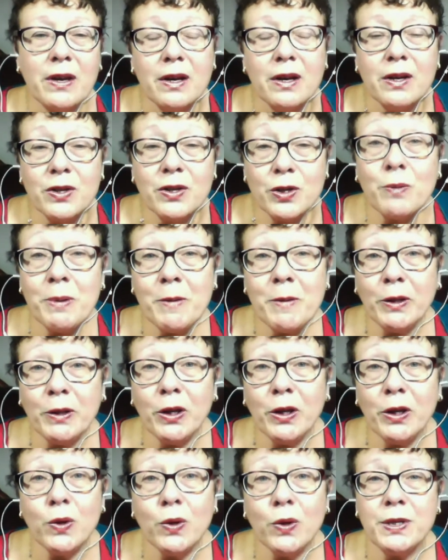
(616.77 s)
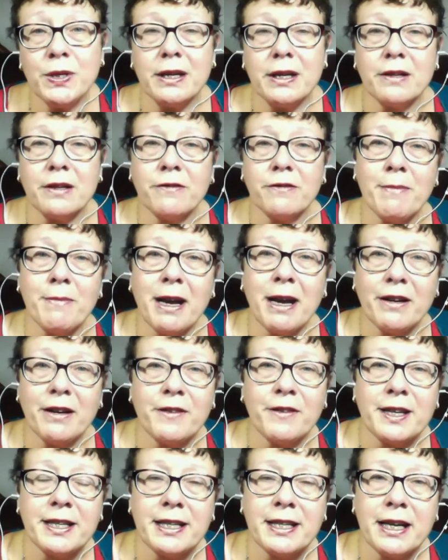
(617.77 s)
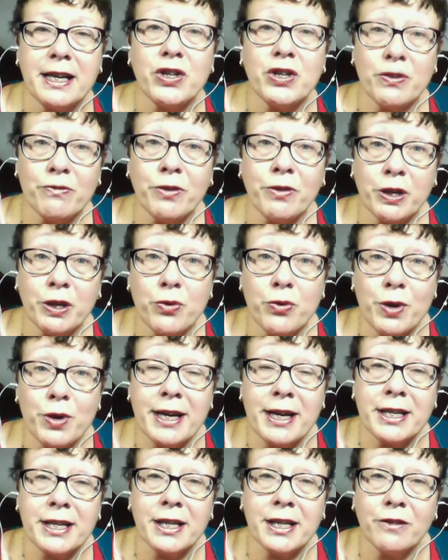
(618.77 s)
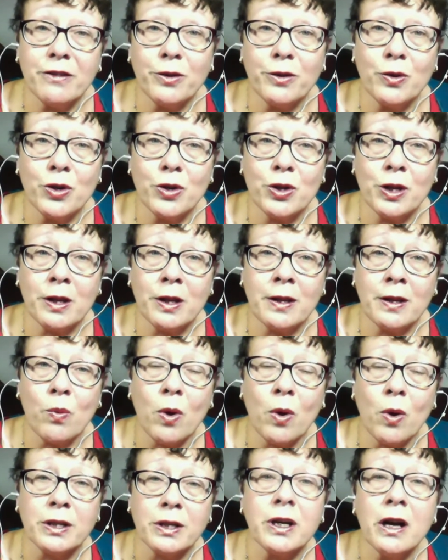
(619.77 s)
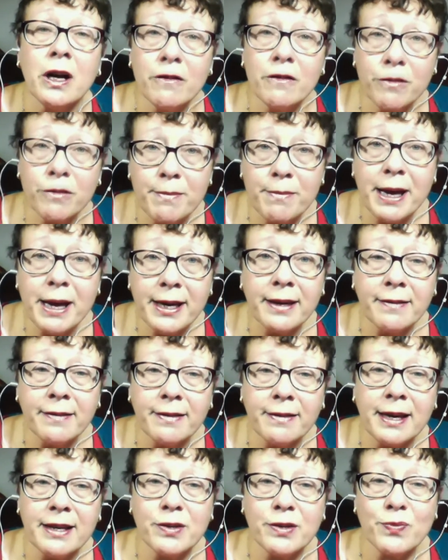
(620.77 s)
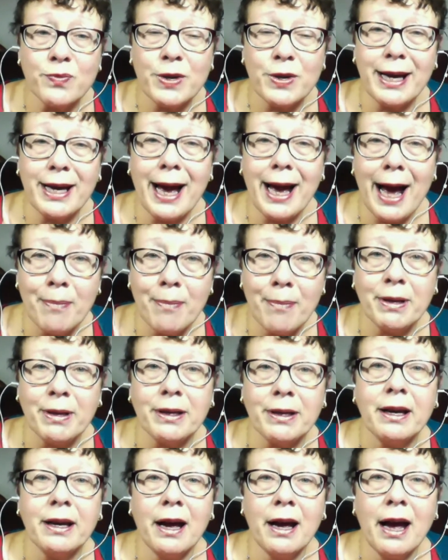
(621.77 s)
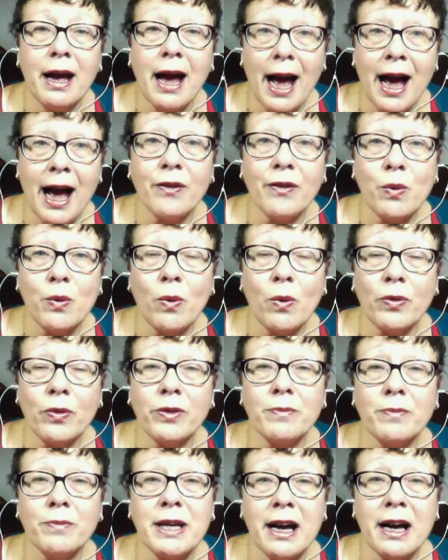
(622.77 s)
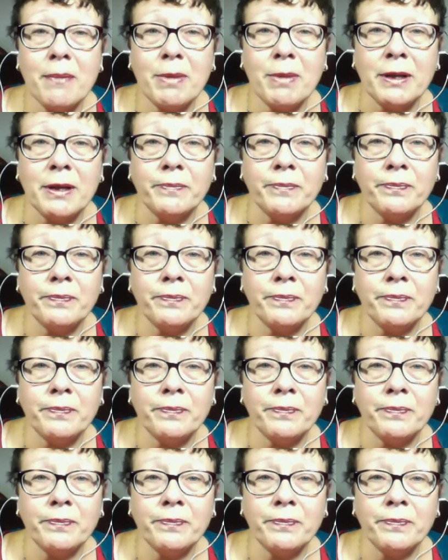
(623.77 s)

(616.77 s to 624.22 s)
So people use it for manifestation, for creating the future that they want, for making things really happen how they want them to happen.